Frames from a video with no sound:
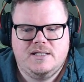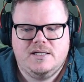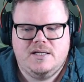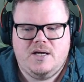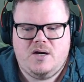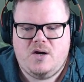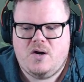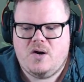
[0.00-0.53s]

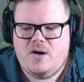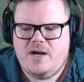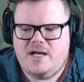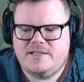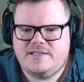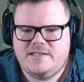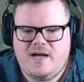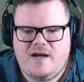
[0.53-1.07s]
Oh,
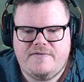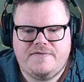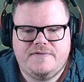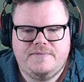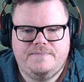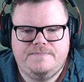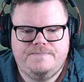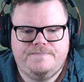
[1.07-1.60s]
that's tough.
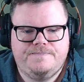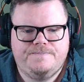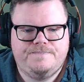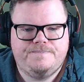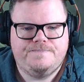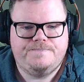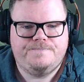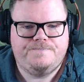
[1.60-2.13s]

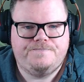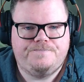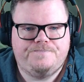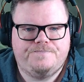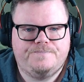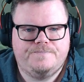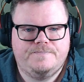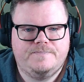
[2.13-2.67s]

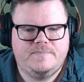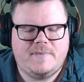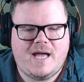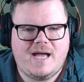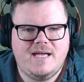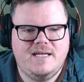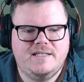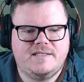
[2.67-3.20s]

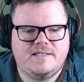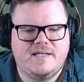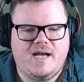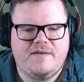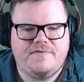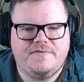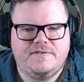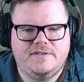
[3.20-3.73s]
That is
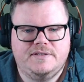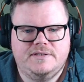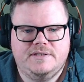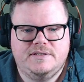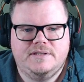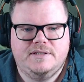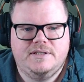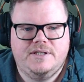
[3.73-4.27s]
tough.
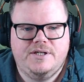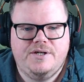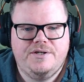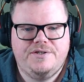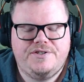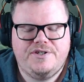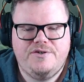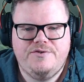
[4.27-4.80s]

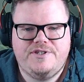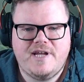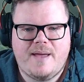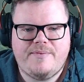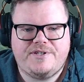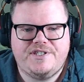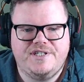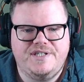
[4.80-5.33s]
2
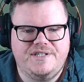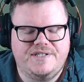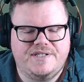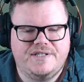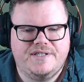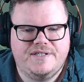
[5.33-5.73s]
deputies.